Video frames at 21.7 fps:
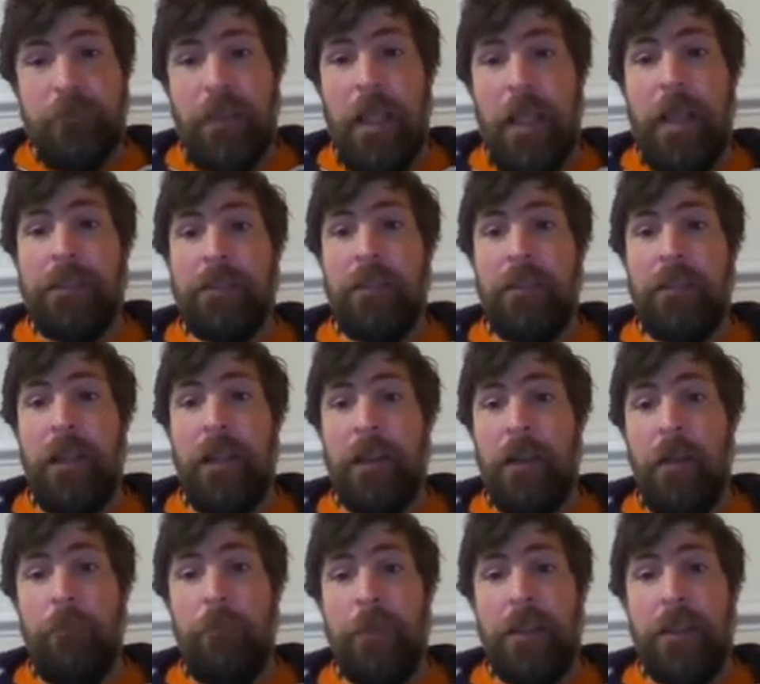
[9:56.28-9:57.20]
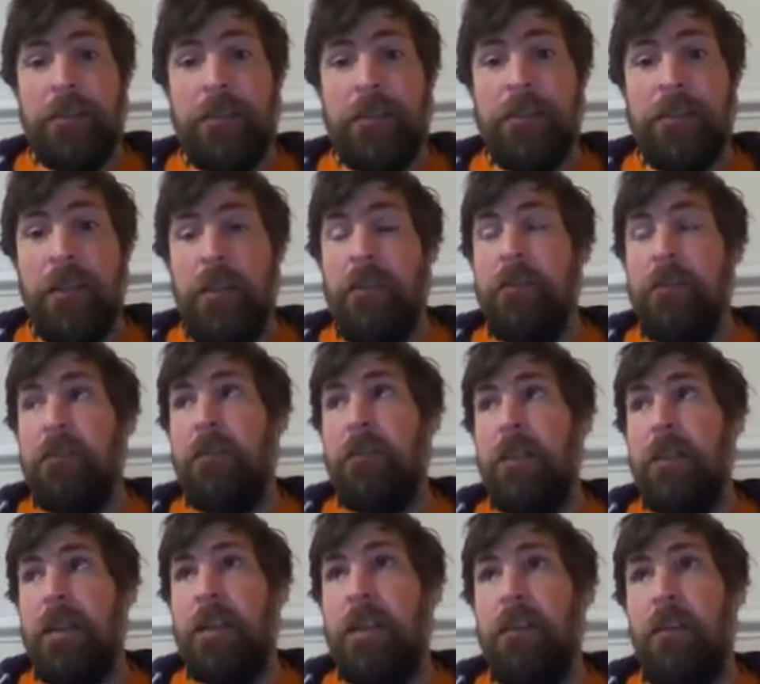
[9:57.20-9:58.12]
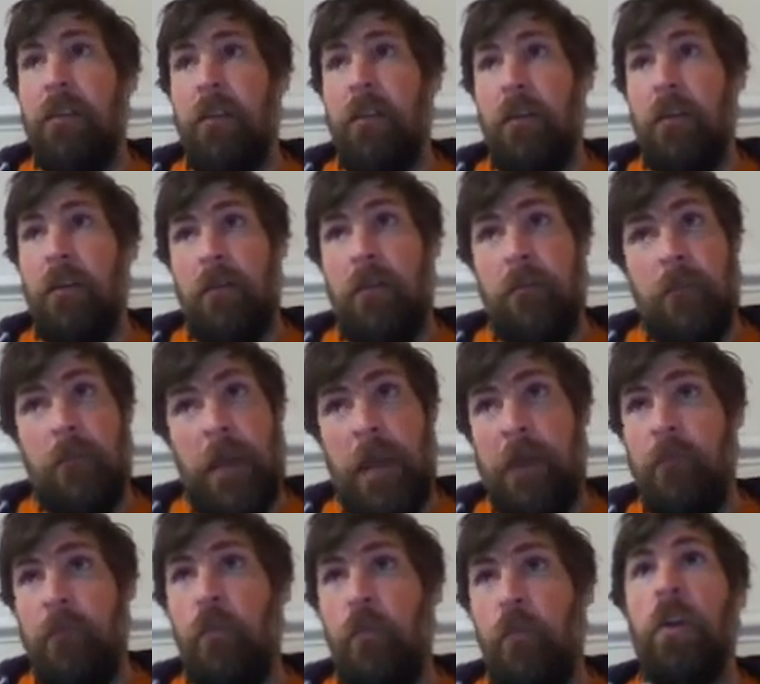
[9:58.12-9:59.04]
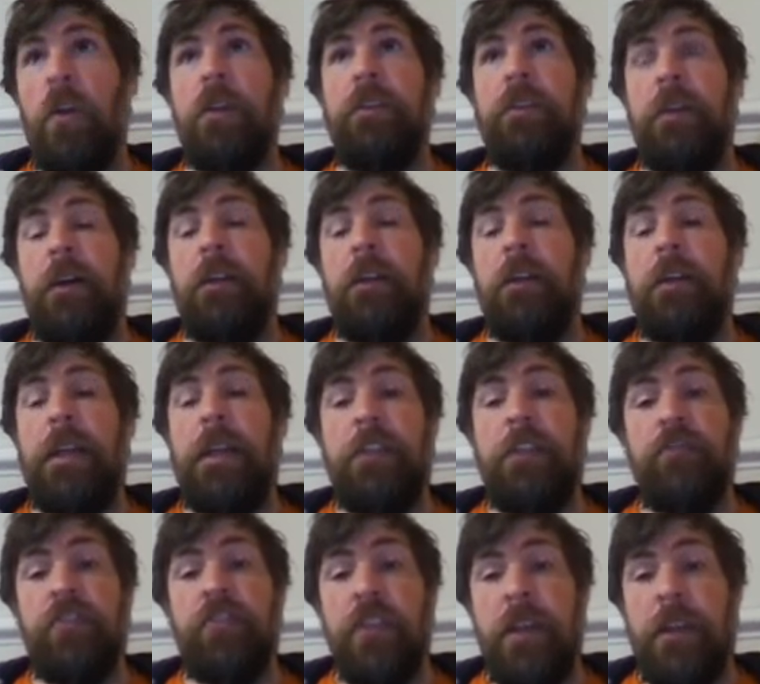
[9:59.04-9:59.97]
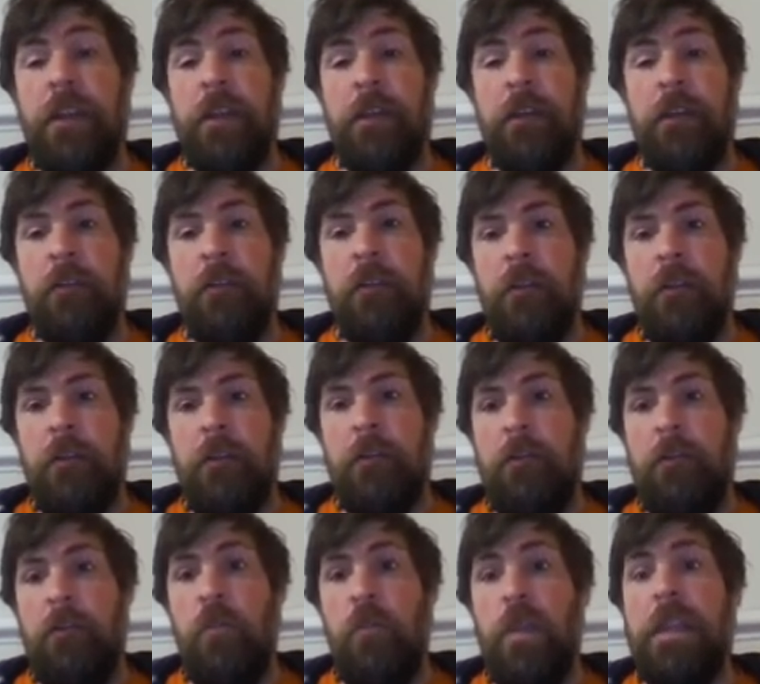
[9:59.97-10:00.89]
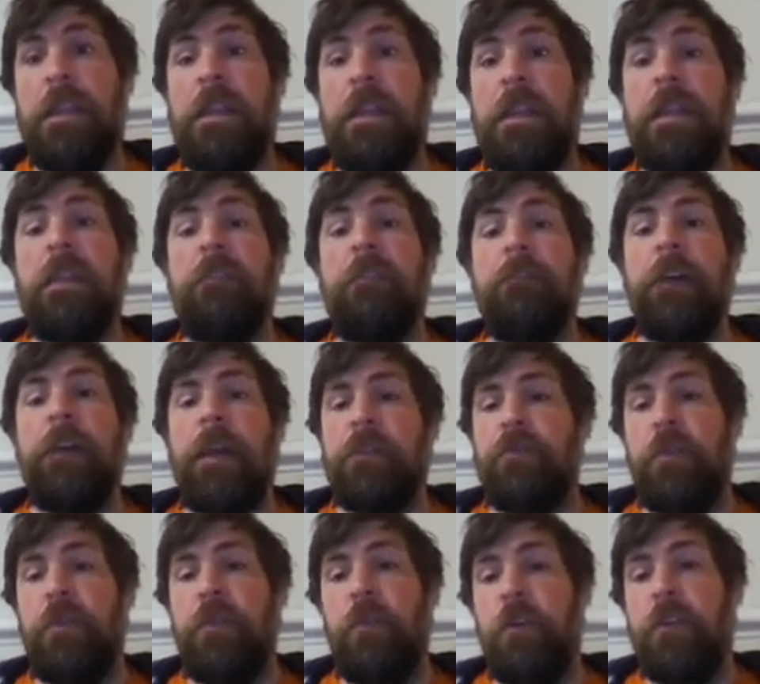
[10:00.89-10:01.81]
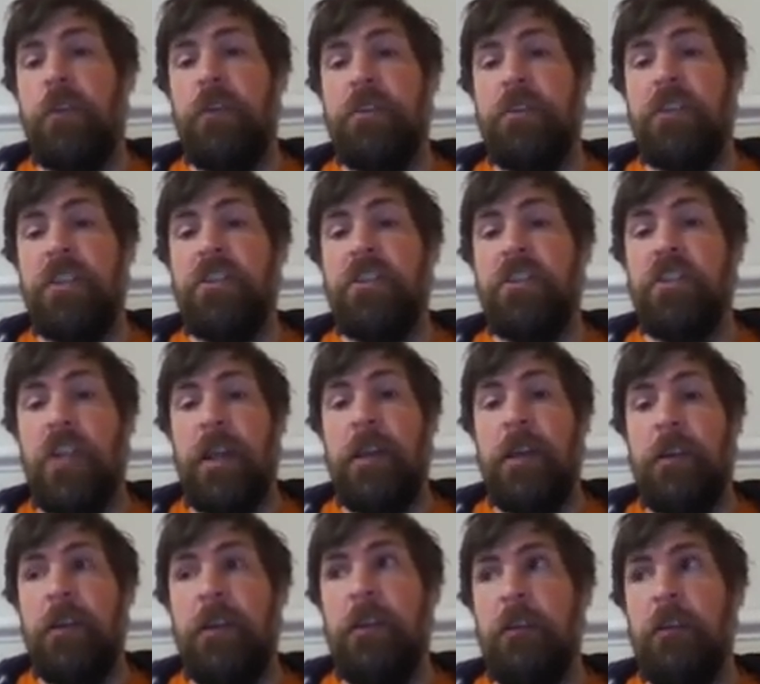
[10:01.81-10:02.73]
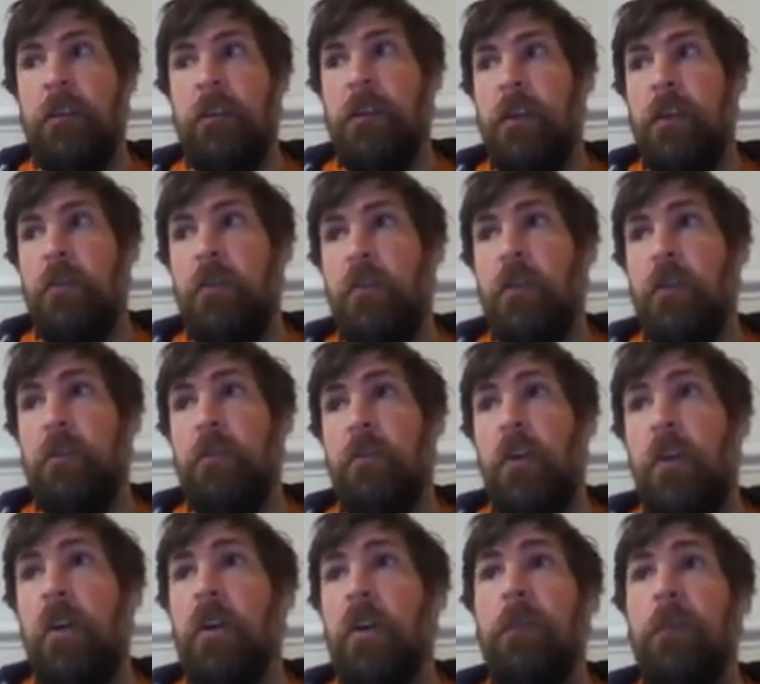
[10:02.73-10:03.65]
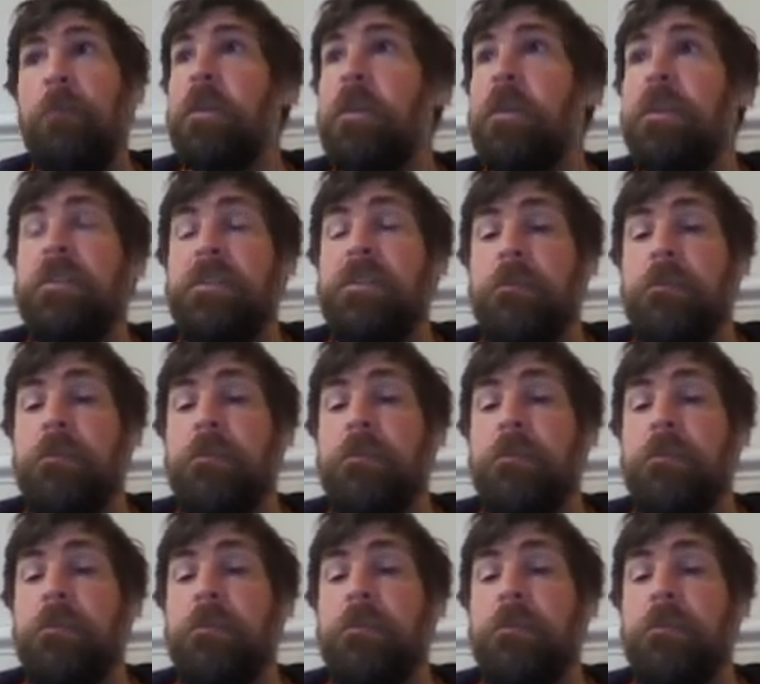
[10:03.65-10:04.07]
has a lot of companies that have work done in China. We need factory workers in China in order for our companies